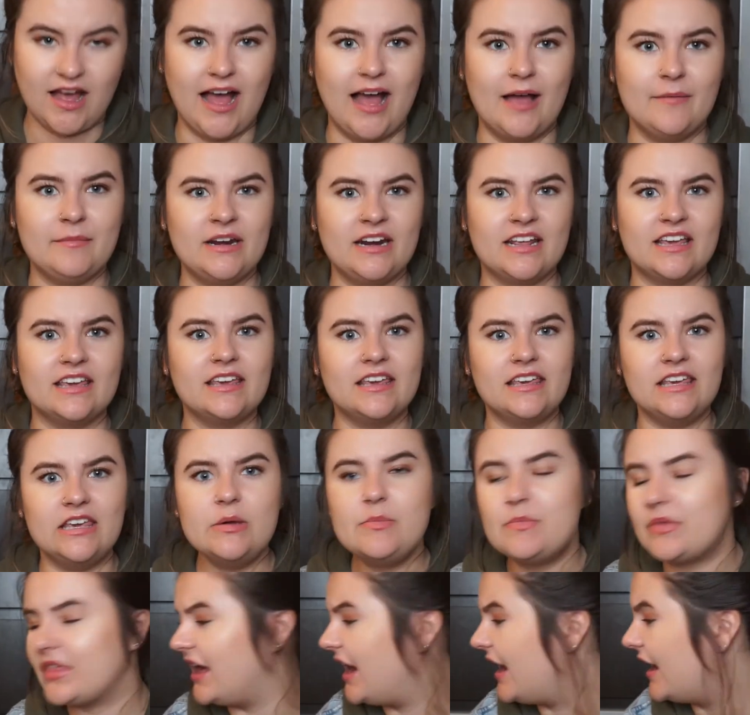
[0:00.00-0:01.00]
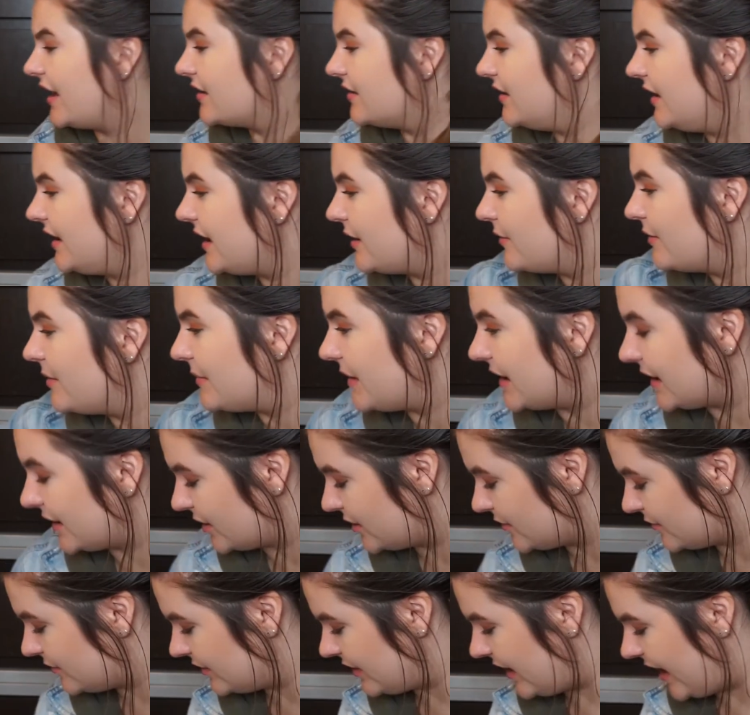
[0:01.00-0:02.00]
I'm gonna keep that. Glad I went back
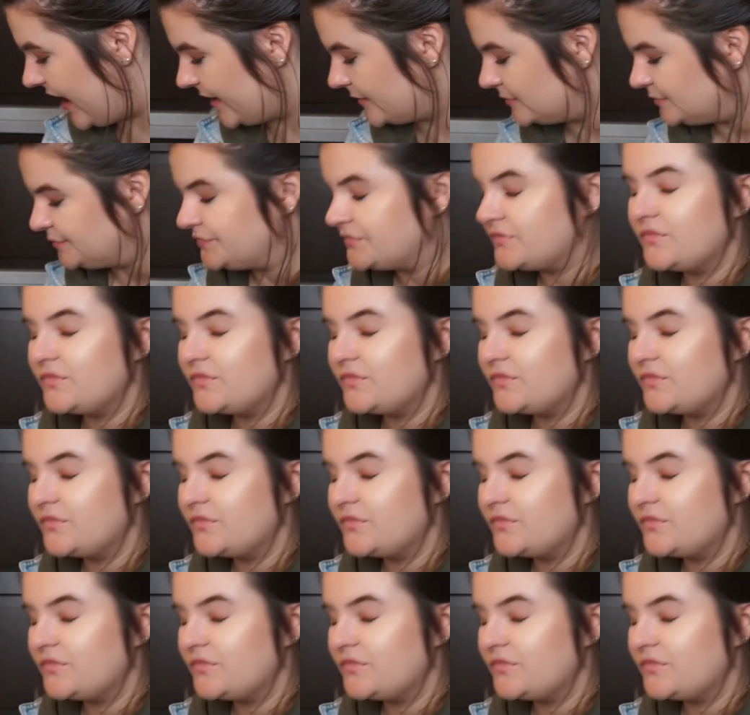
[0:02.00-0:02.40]
through that.